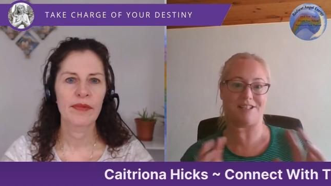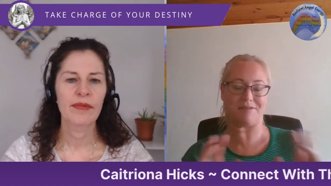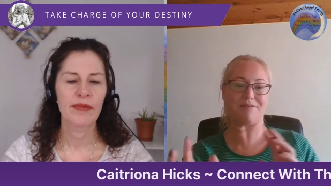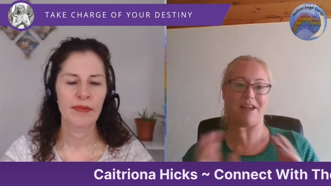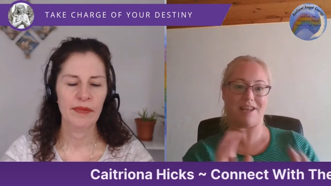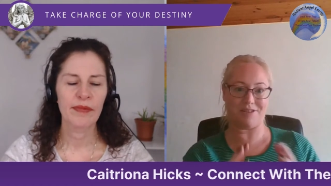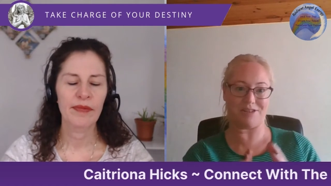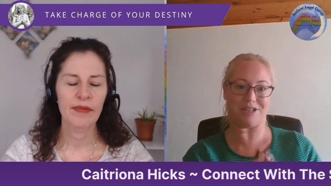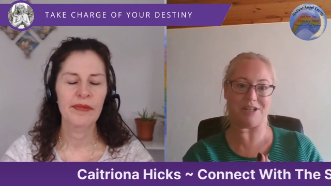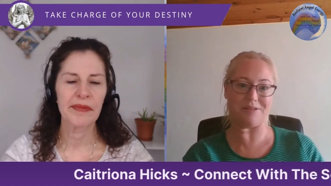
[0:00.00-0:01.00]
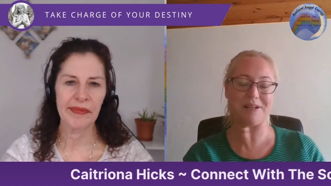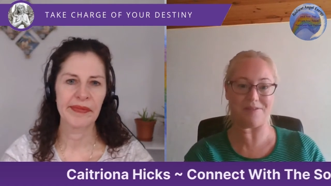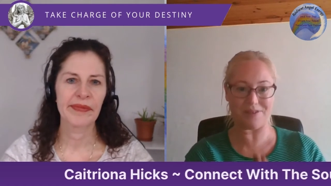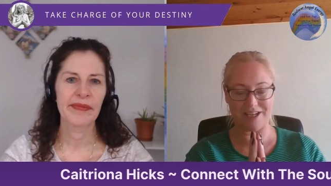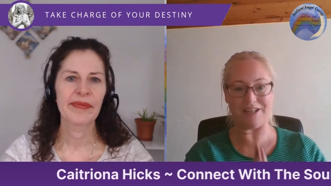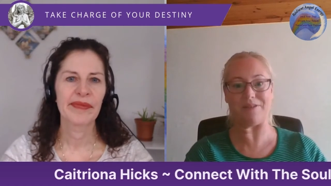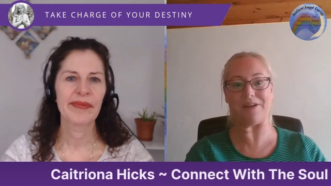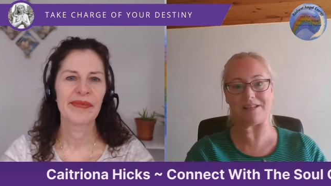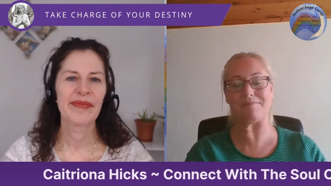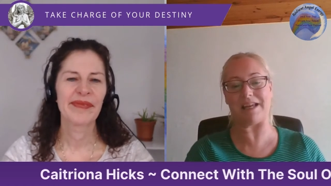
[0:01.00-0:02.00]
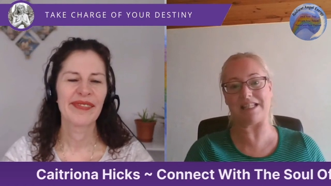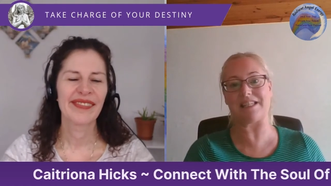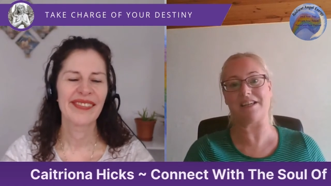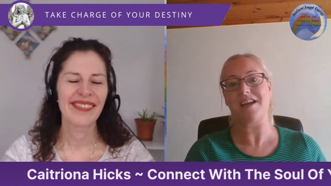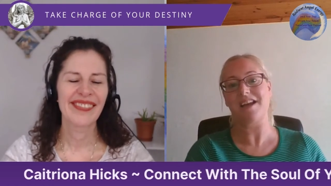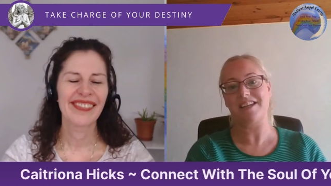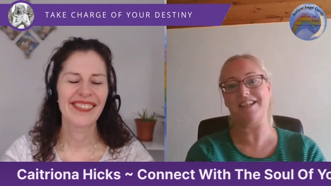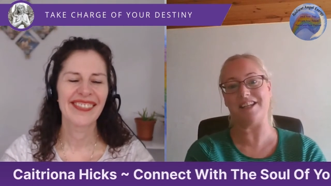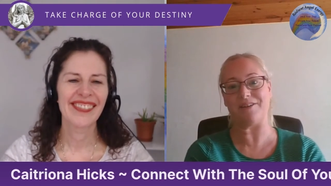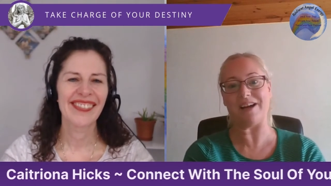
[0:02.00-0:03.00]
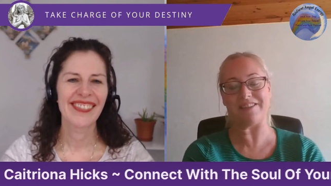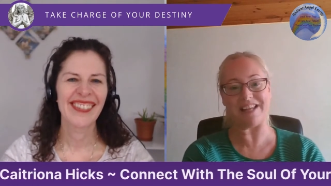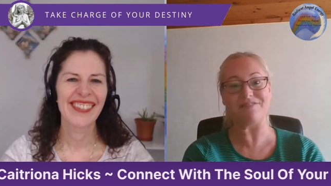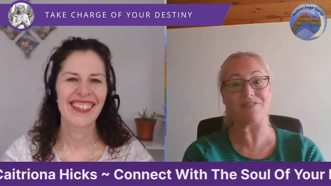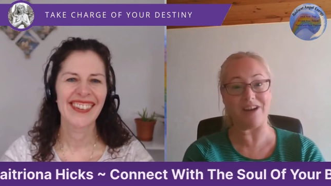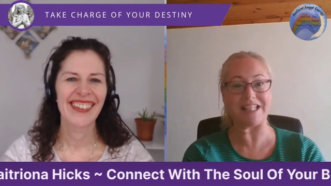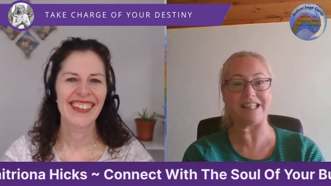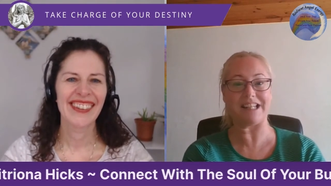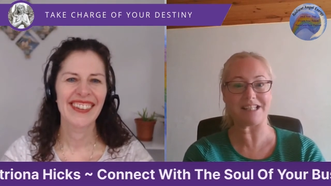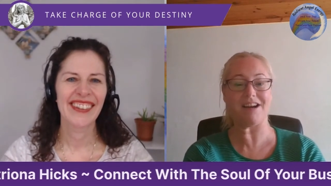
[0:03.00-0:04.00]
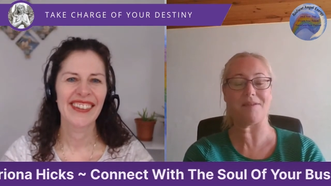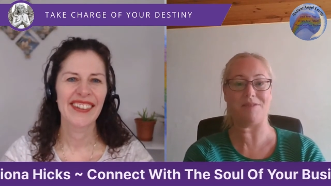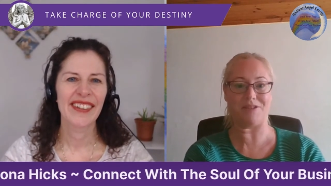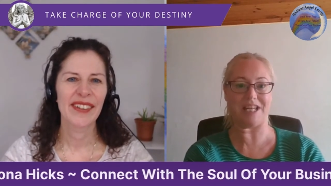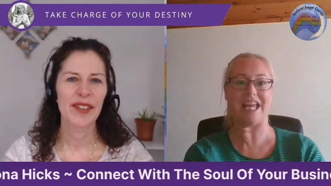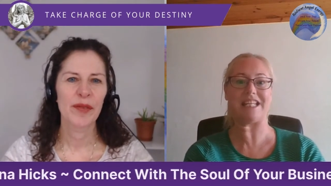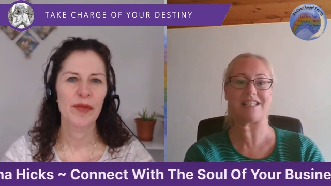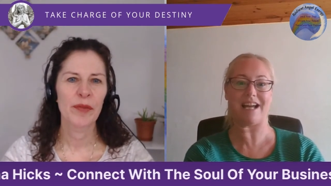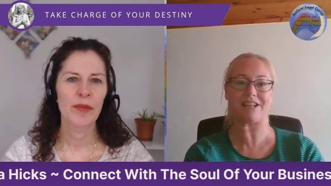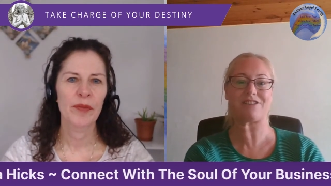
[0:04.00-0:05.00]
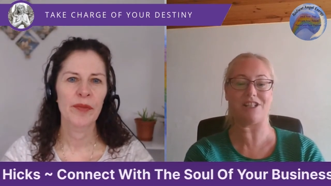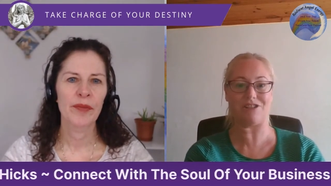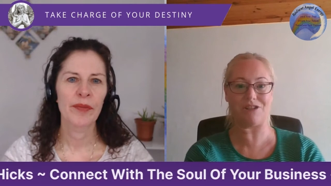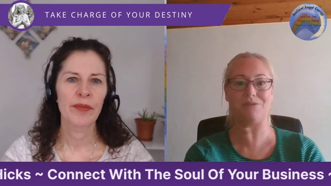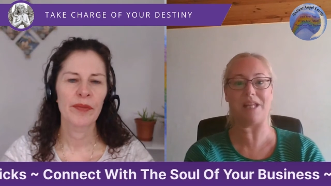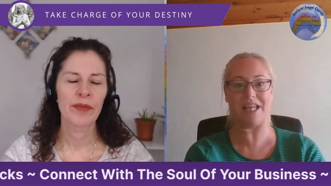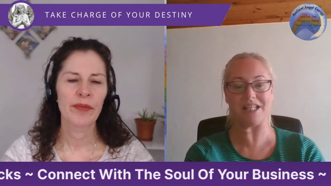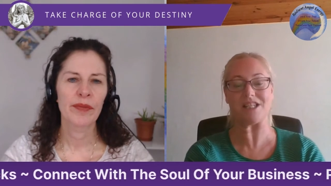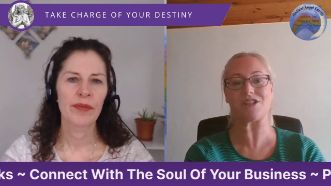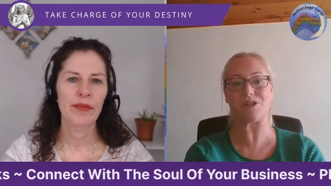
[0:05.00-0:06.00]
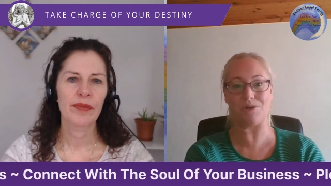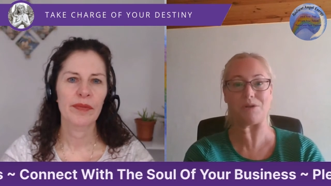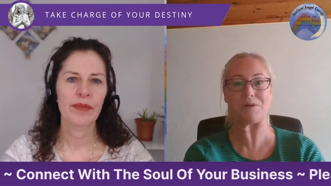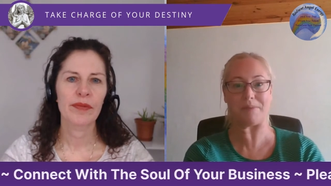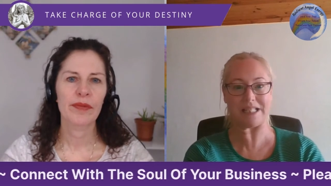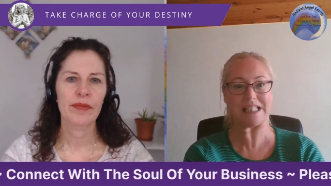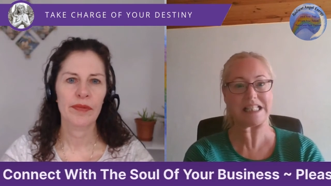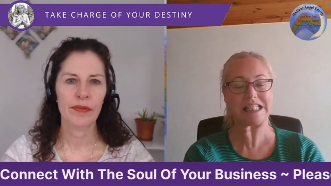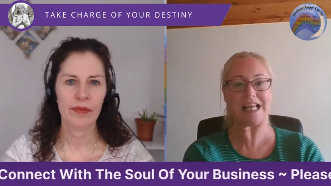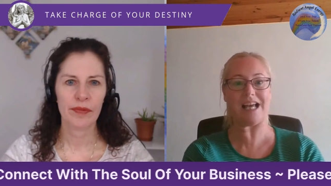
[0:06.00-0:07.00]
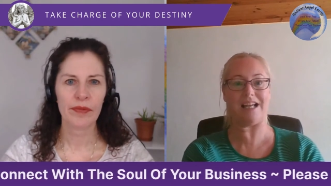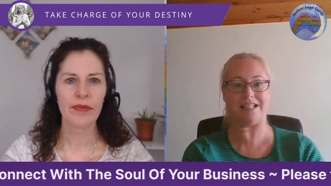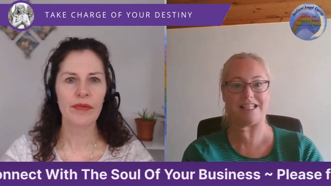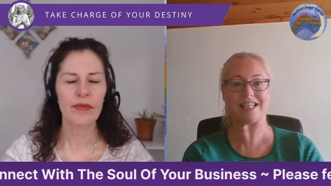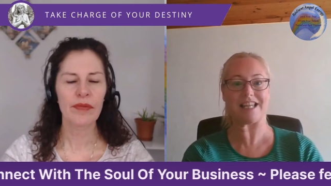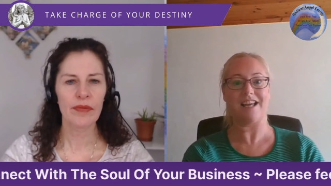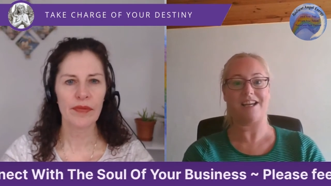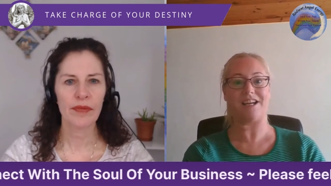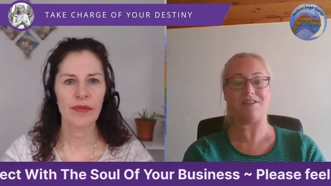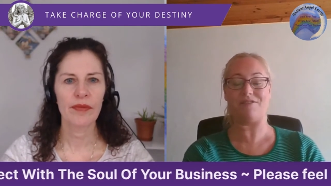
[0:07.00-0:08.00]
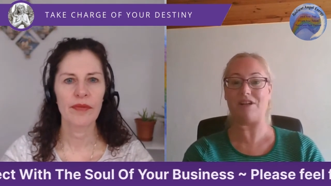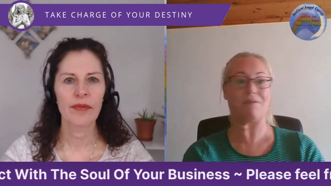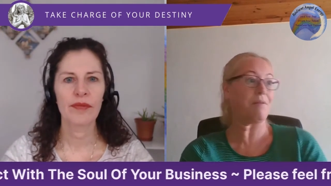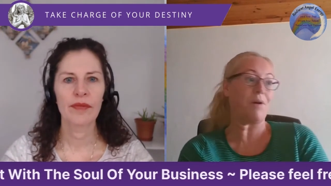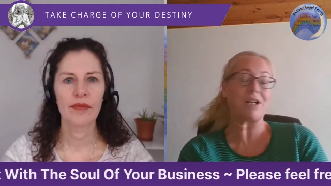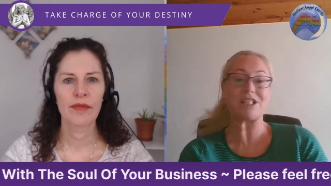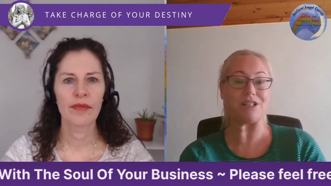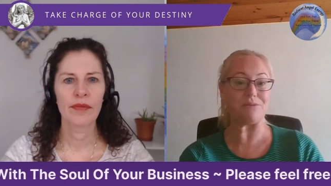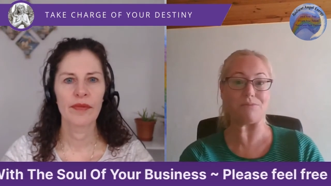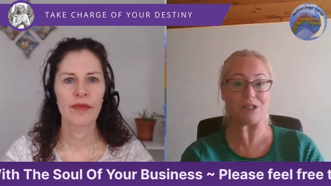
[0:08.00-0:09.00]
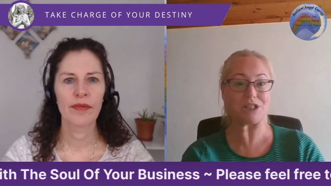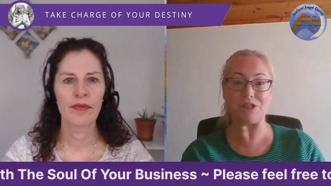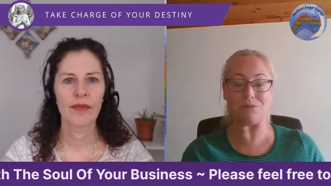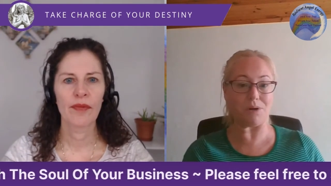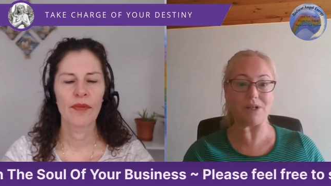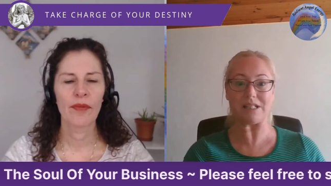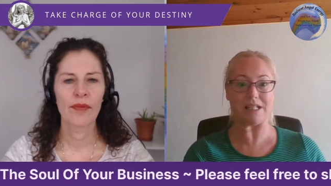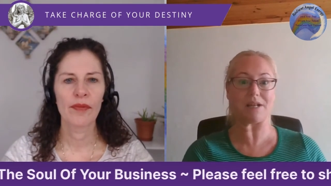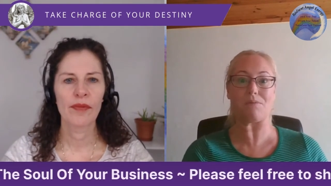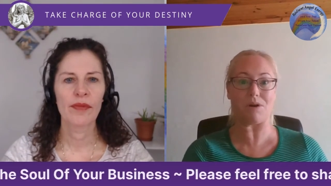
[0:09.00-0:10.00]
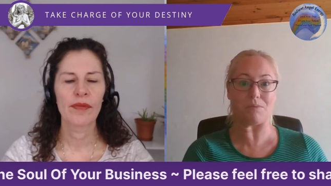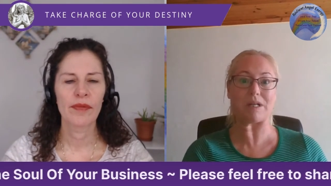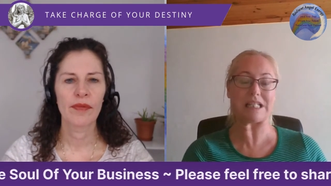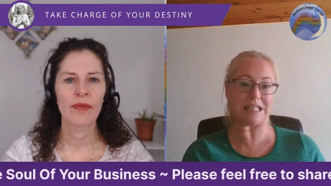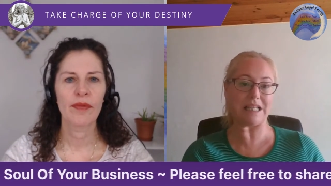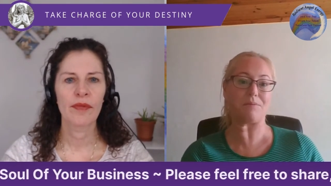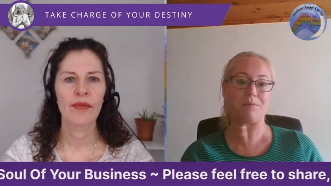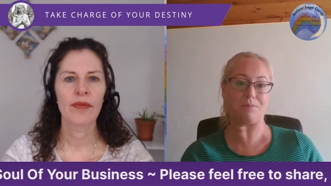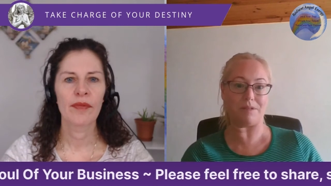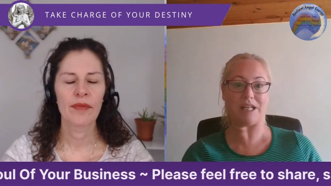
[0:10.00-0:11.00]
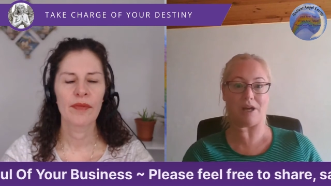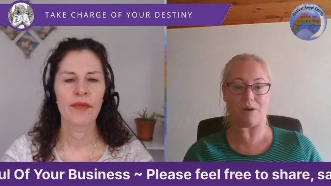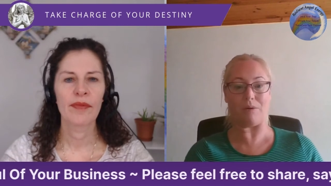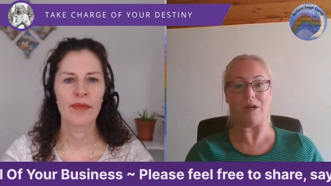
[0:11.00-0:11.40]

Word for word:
Speaker 1: of energy whatever you know it makes you know and then finding that time in your day to actually tune in to your business and kind of you know what what do you what do you want like what what is it that you know